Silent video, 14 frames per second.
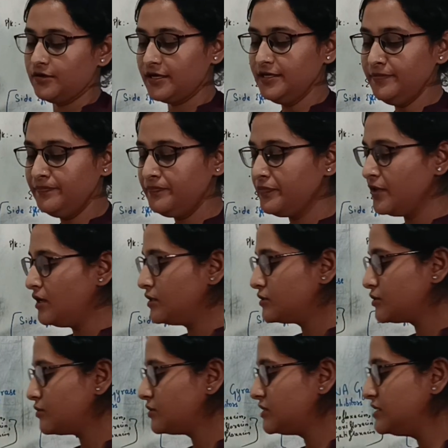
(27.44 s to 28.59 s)
Okay.
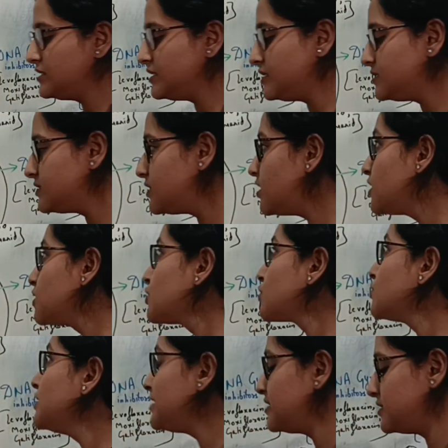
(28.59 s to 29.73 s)
So since it is a
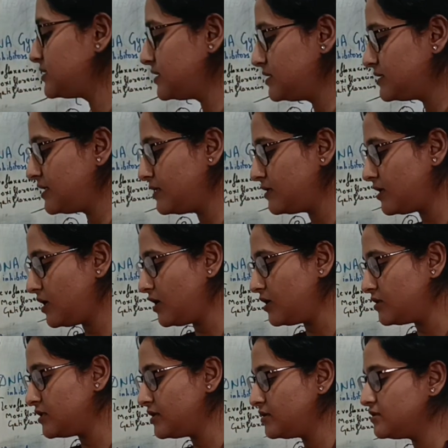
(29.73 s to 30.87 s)
chronic disease, then
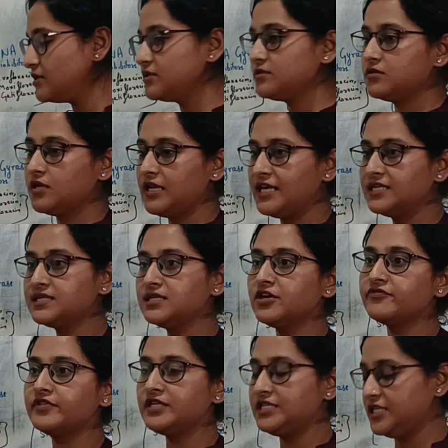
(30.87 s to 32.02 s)
the lesion
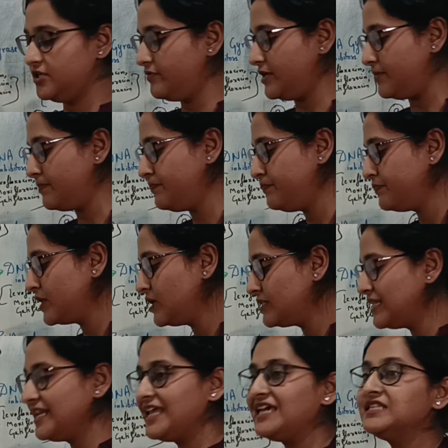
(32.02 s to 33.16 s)
of the TB,
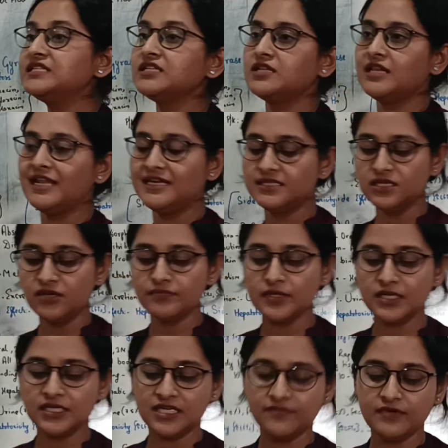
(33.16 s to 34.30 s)
the lesion of the
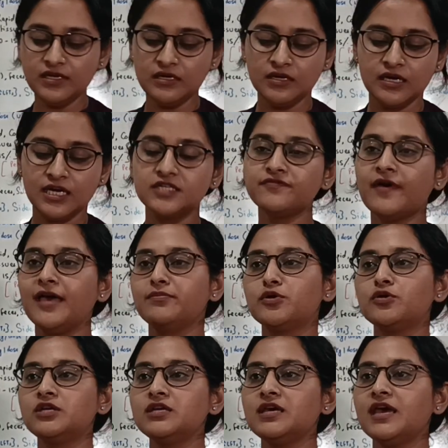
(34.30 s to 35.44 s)
TB is
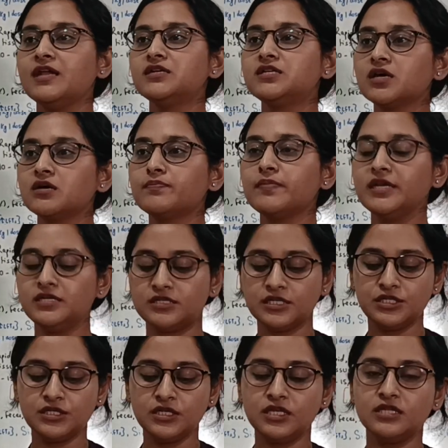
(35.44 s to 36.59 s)
fibrotic and drug
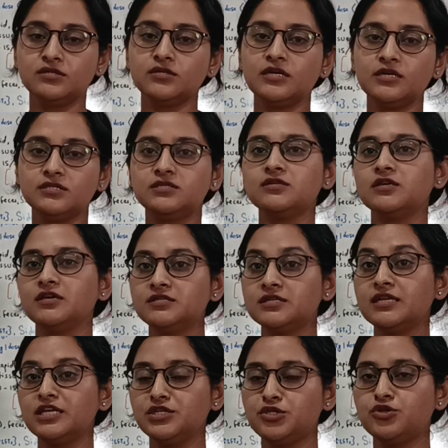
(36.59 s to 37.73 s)
penetration in it's
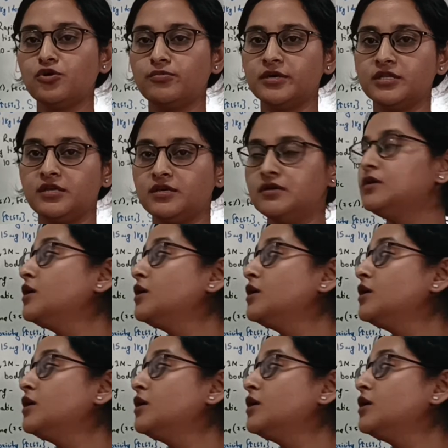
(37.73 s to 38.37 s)
an issue over there.